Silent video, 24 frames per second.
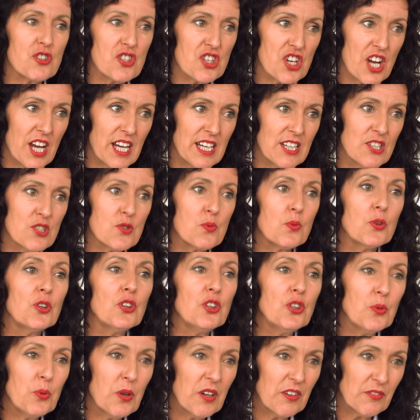not change
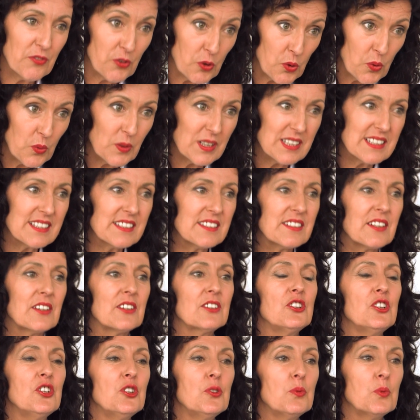what you have always
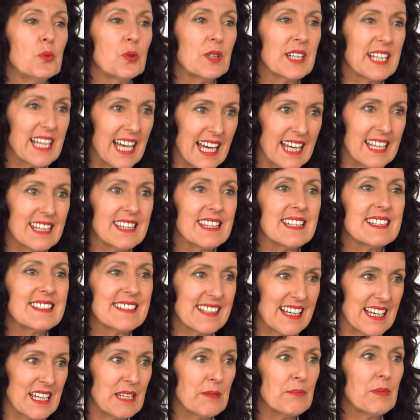done, you will get
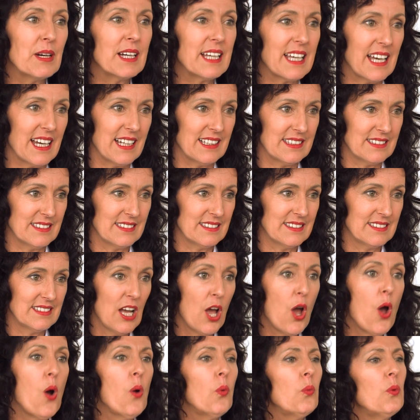the same again.
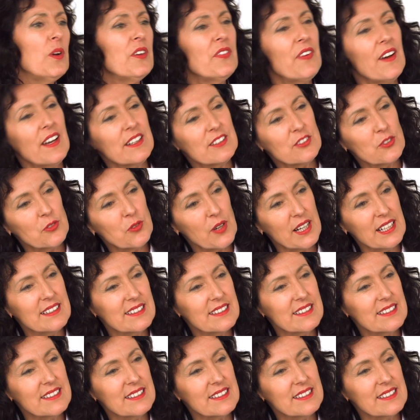We've had